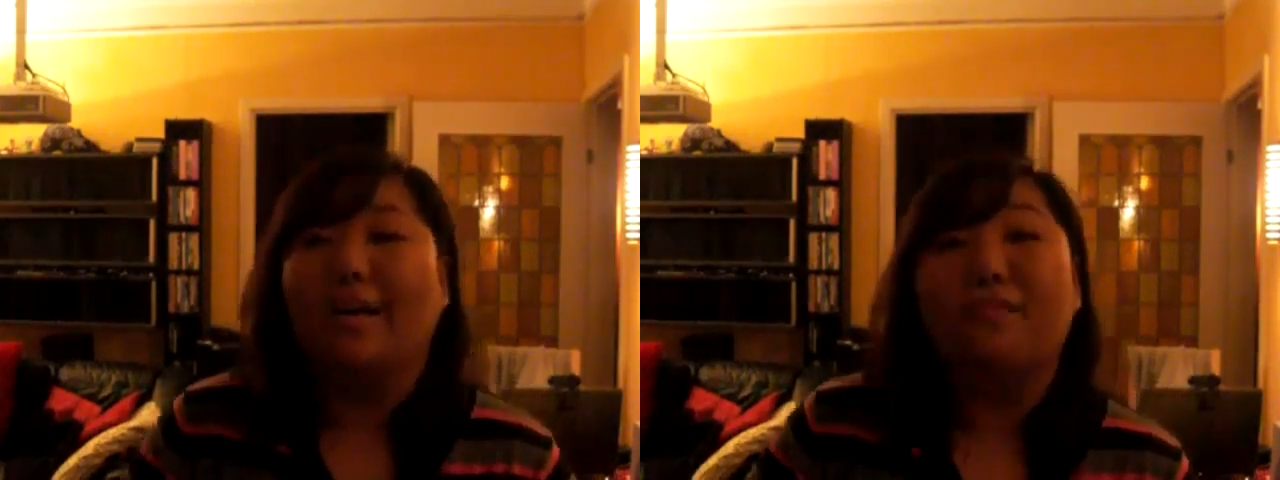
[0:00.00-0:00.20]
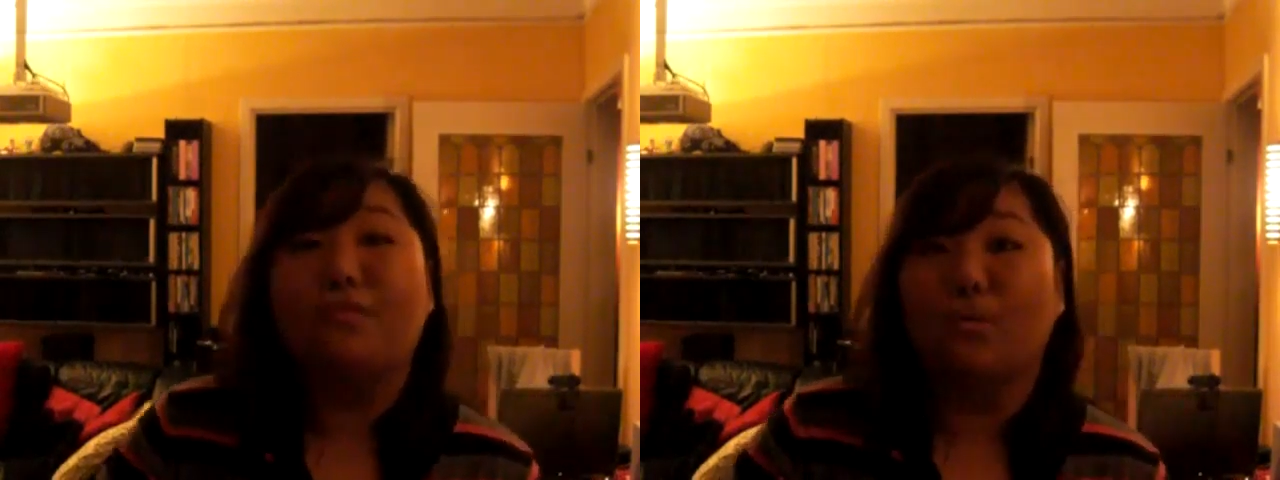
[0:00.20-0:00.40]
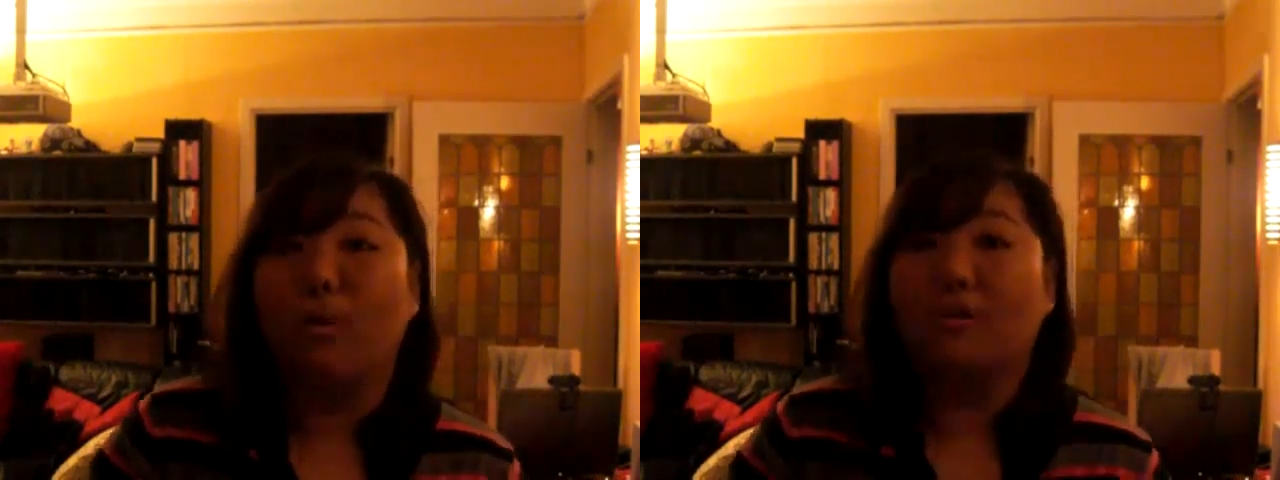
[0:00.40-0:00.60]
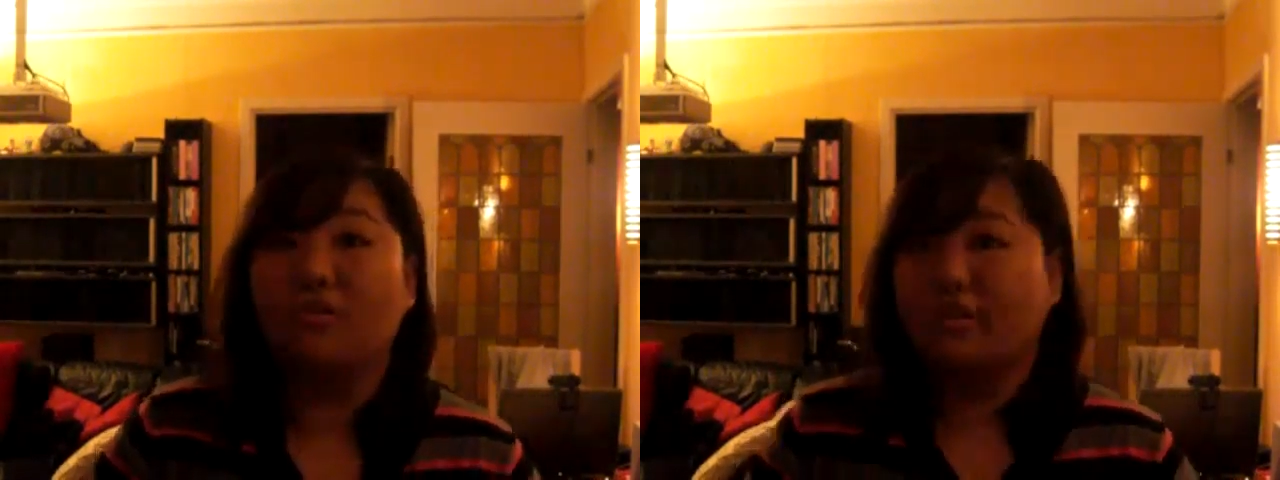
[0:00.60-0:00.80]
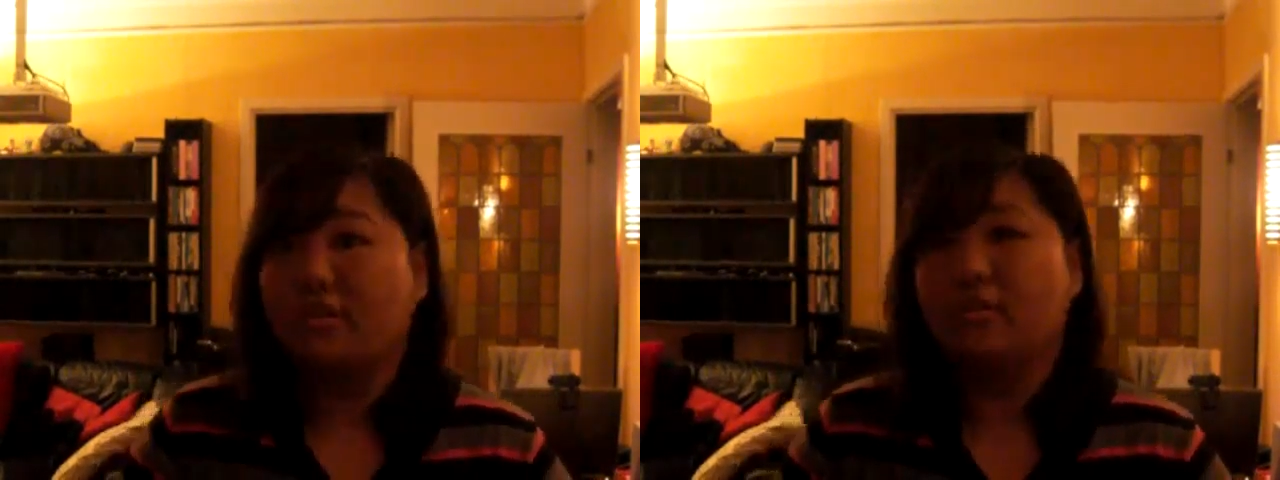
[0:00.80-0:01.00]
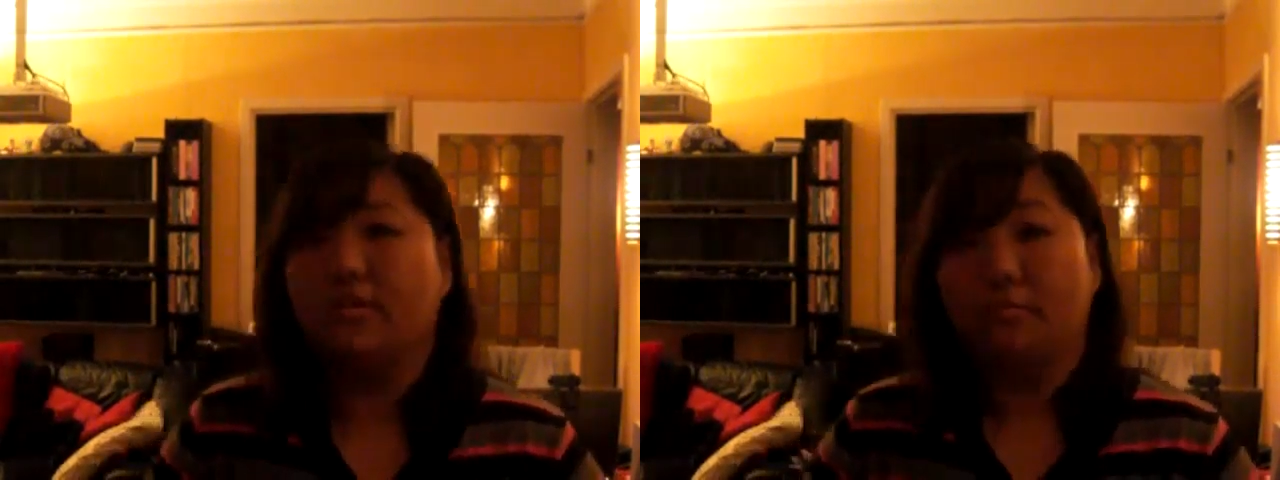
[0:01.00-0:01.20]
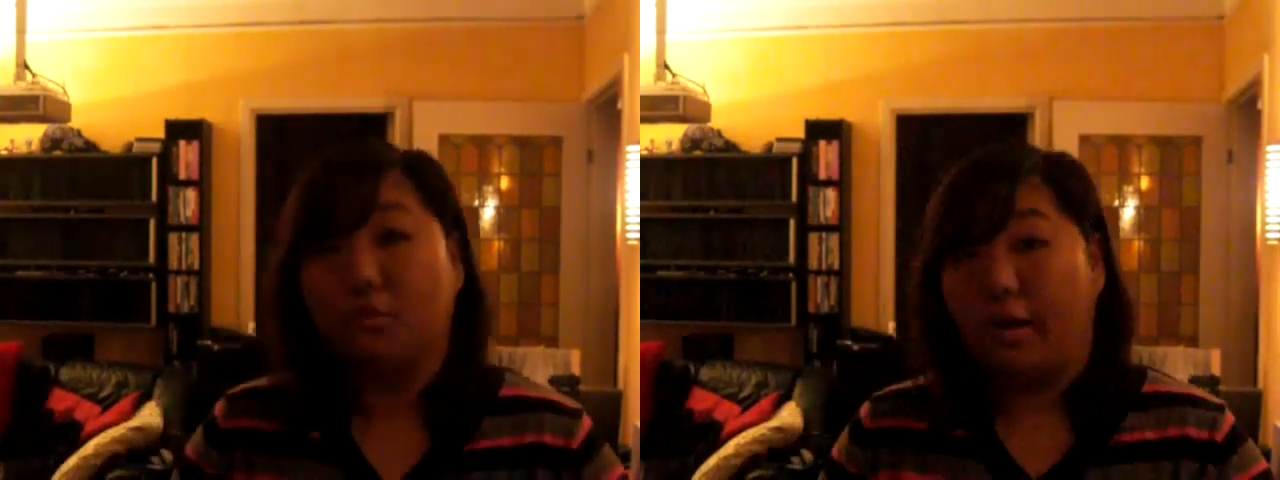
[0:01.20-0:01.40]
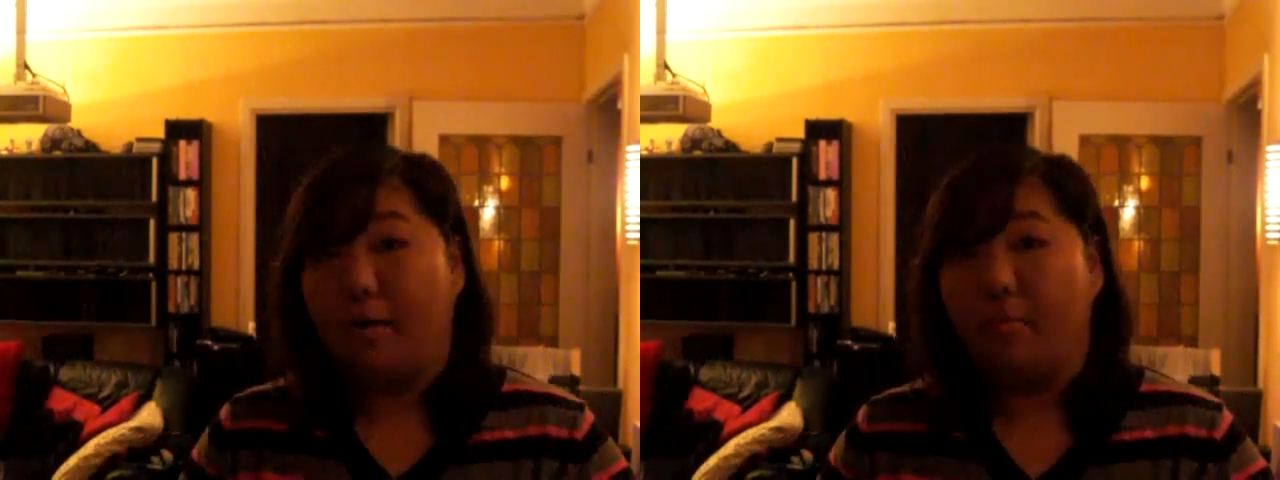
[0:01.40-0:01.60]
if you are just a
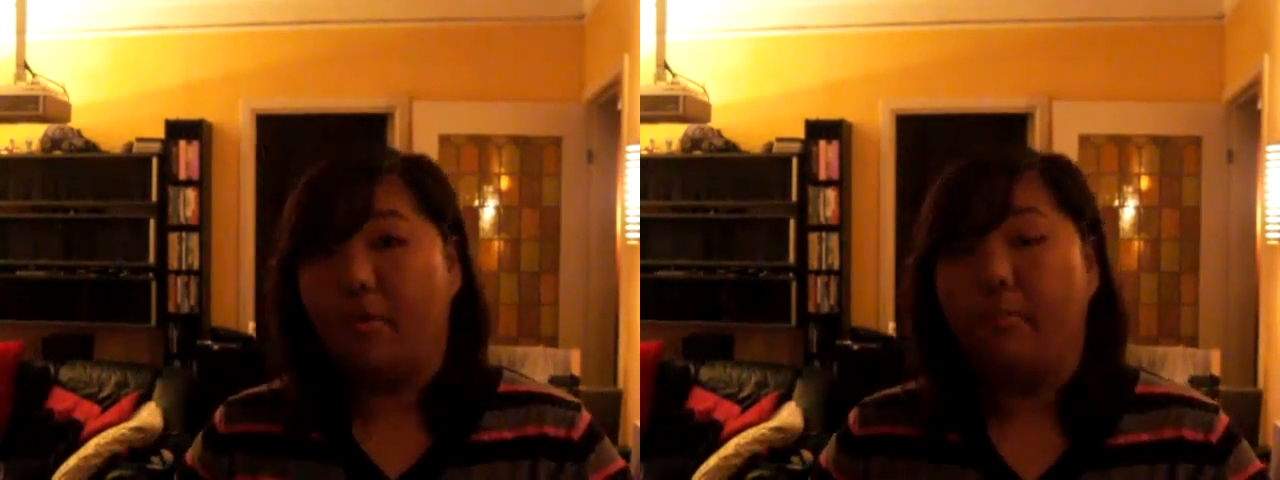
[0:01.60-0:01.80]
subscriber